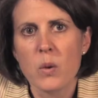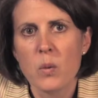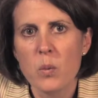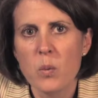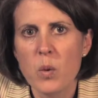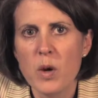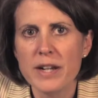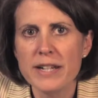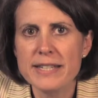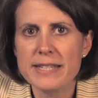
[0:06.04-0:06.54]

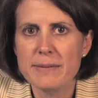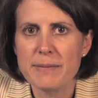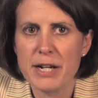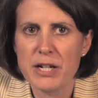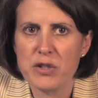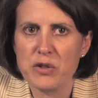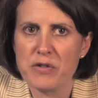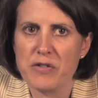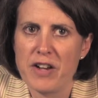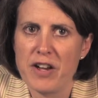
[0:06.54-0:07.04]
What is
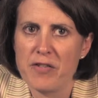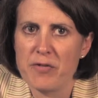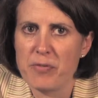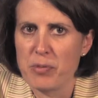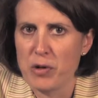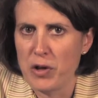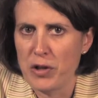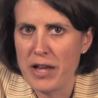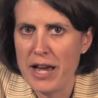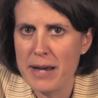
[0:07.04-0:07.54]
mitral valve
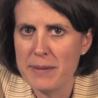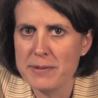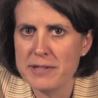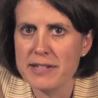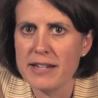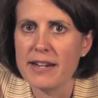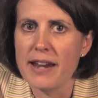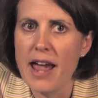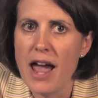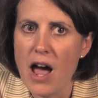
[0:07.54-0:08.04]
prolapse
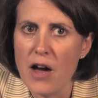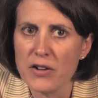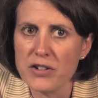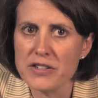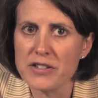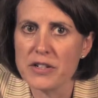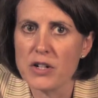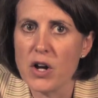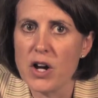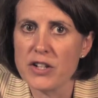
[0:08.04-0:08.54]
and how does
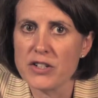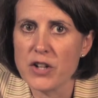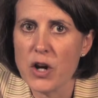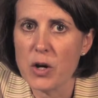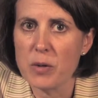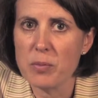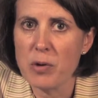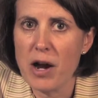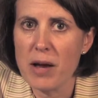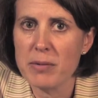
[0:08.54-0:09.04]
it cause
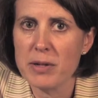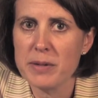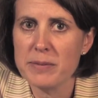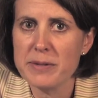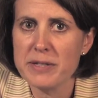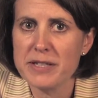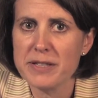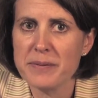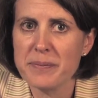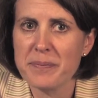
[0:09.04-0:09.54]
heart
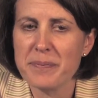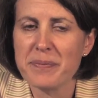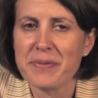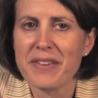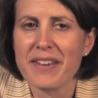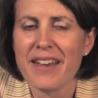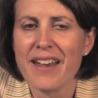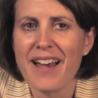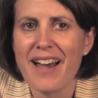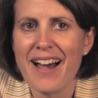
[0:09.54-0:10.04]
problems?
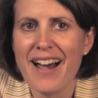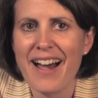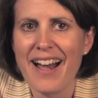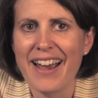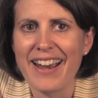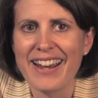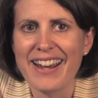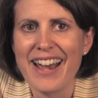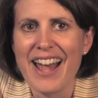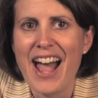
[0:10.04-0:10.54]

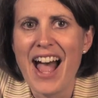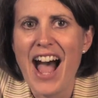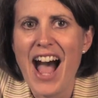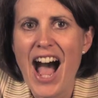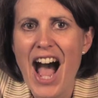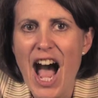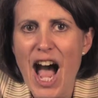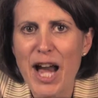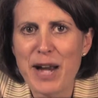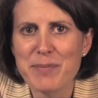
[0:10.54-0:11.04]
Hi,
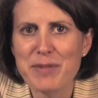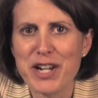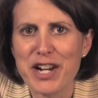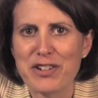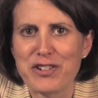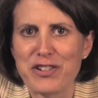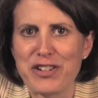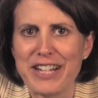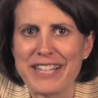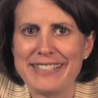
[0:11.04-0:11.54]
I'm
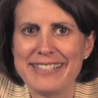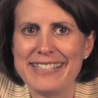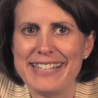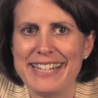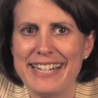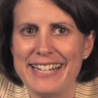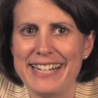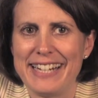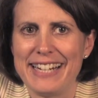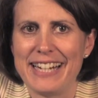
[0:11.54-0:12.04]
Dr. Nancy
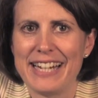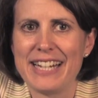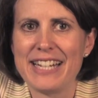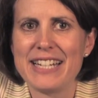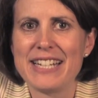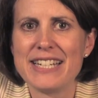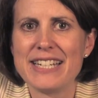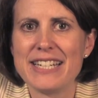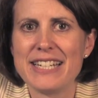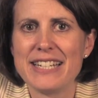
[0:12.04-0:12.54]
Keating.
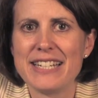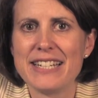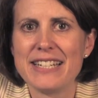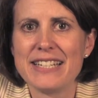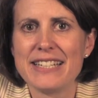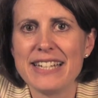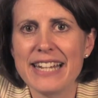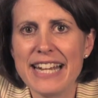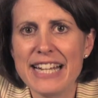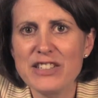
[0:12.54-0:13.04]

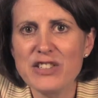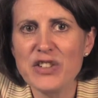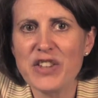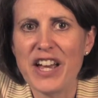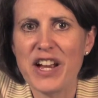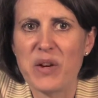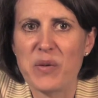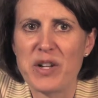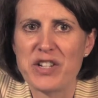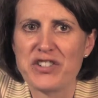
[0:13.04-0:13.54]
To answer
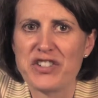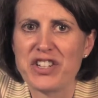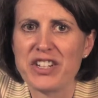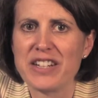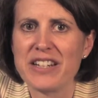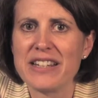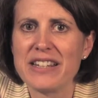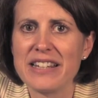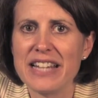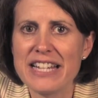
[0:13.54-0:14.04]
that
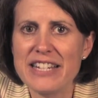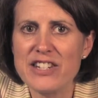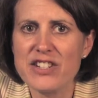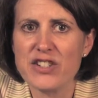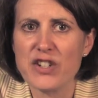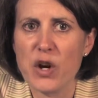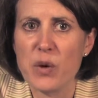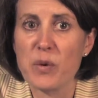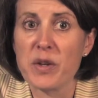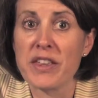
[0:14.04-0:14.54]
question, let's
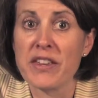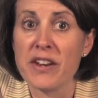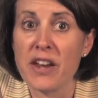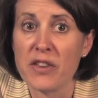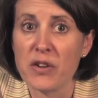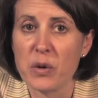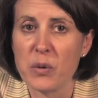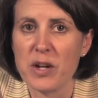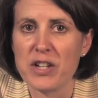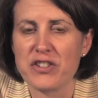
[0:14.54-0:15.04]
start with
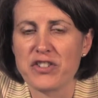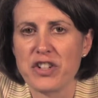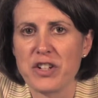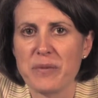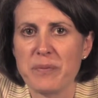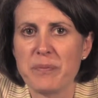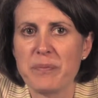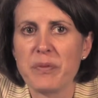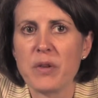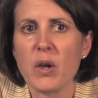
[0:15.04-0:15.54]
another question.
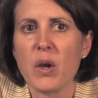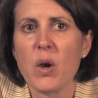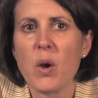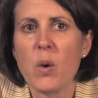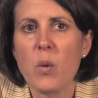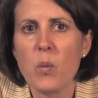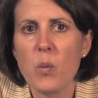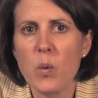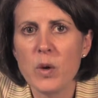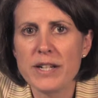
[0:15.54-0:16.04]

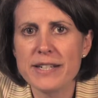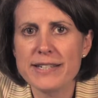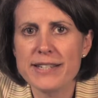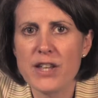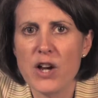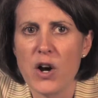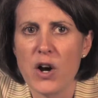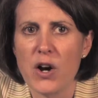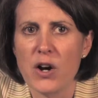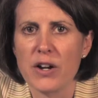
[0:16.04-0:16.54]
What is the
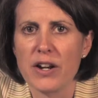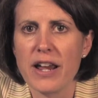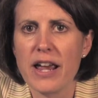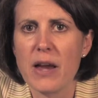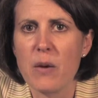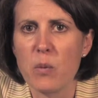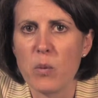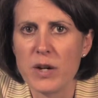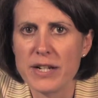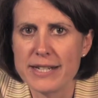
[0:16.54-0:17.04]
heart
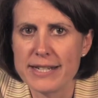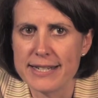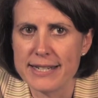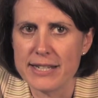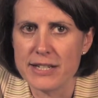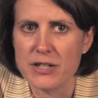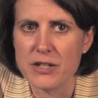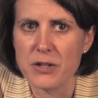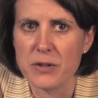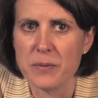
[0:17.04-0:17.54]
and what does
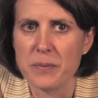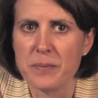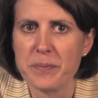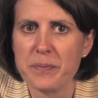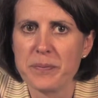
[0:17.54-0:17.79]
it do?